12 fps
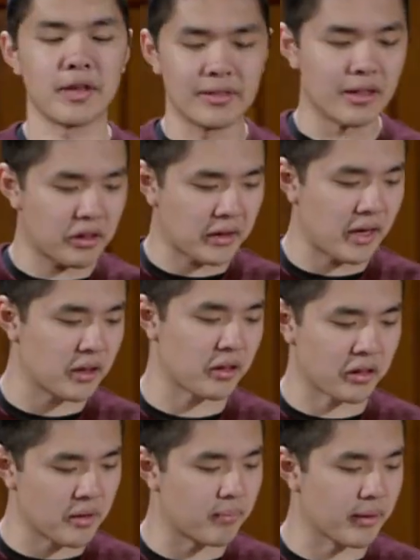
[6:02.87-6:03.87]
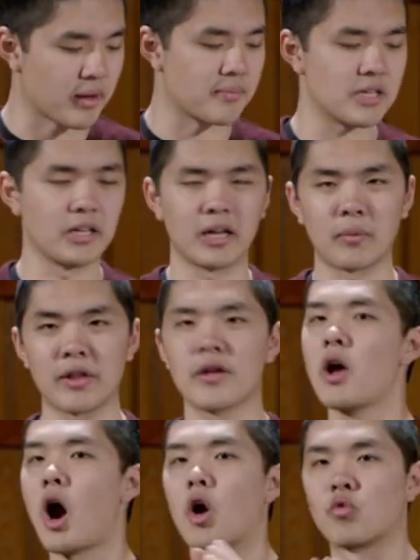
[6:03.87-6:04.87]
In this case, the symbols I'm dealing with
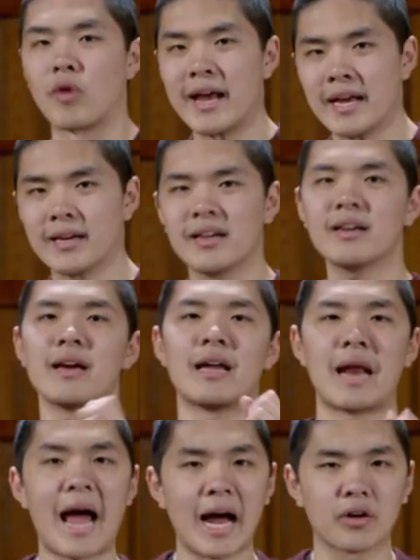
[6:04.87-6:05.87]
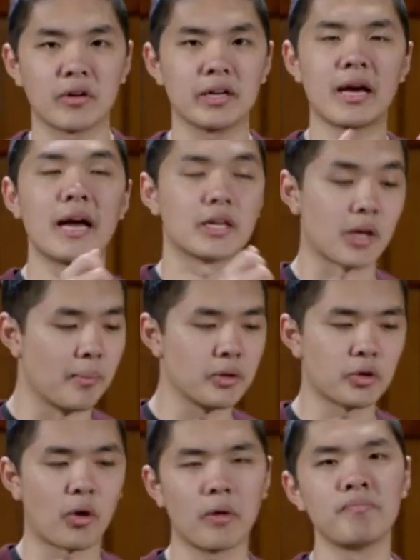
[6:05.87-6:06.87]
are Rain and Hagrid and
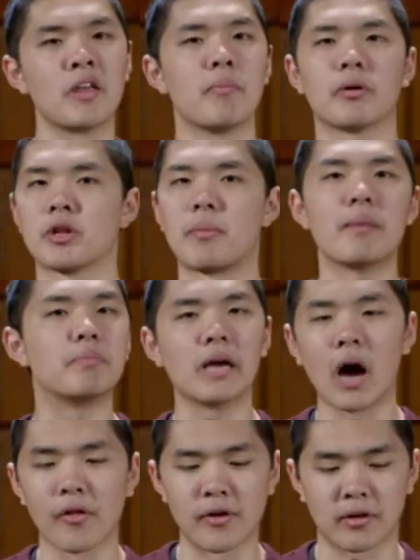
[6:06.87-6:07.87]
Dumbledore, but there might be other